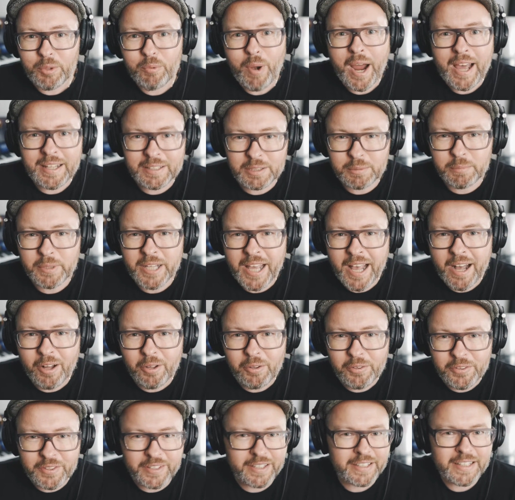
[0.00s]
rather be
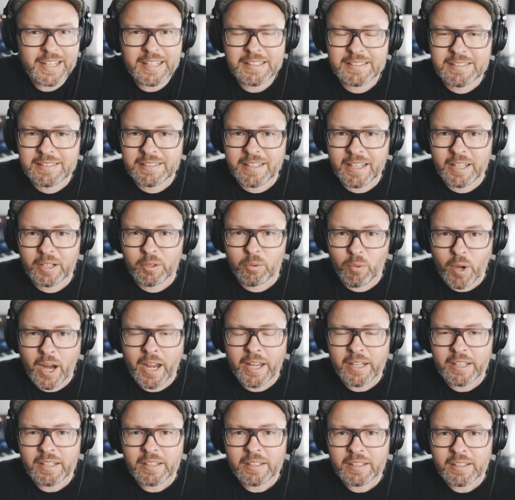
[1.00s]
healthy than sick,
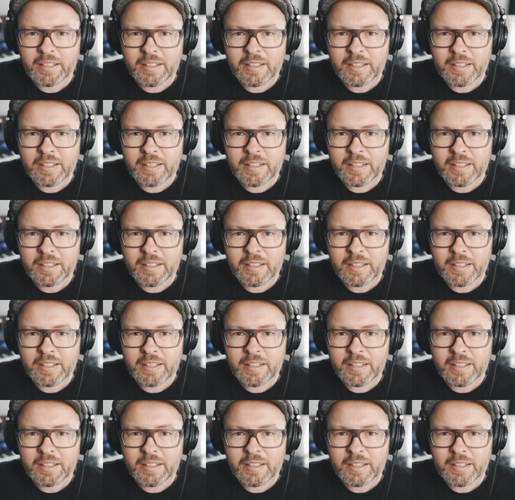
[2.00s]
right?